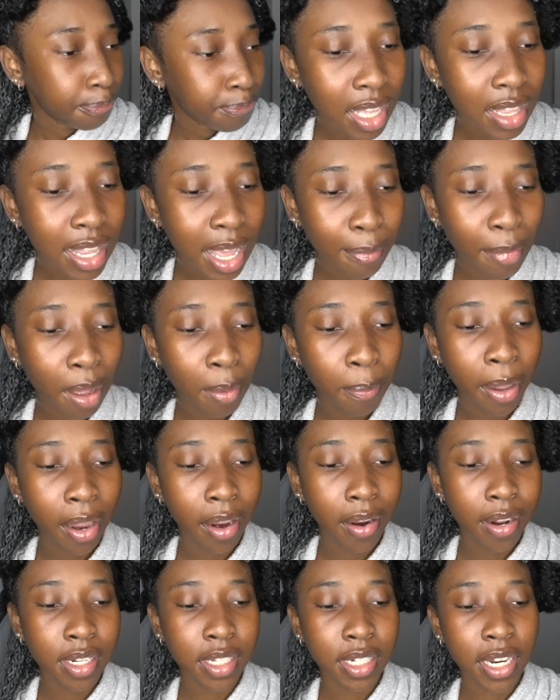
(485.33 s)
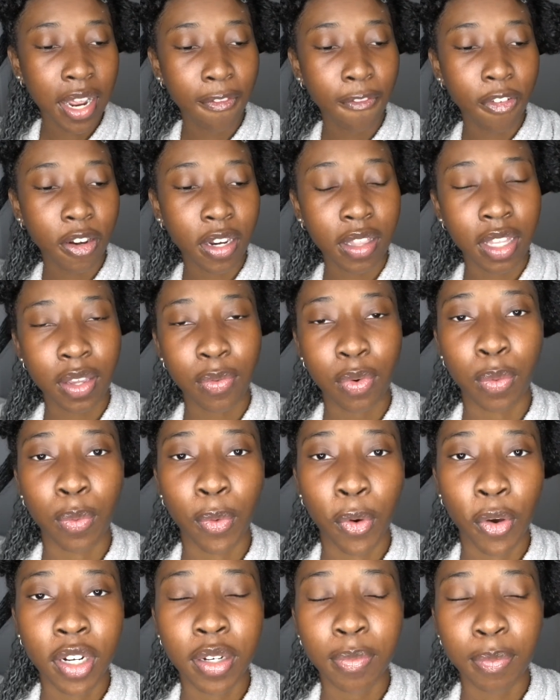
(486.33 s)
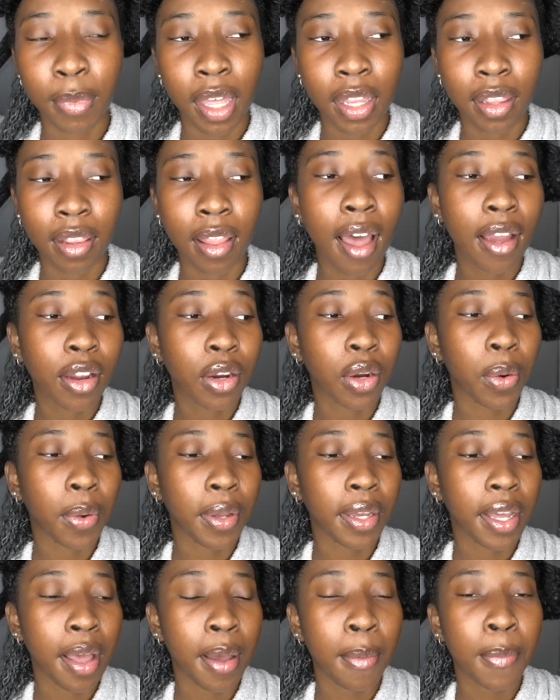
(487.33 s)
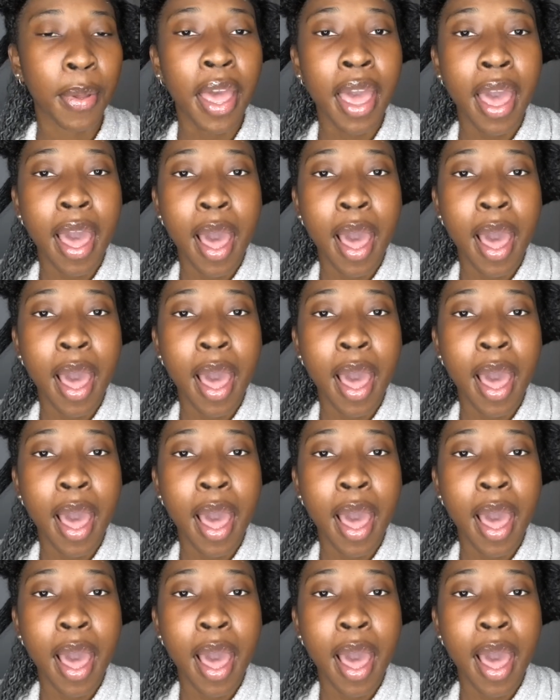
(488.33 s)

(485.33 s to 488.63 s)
Like, my parents definitely rewarded me a lot growing up,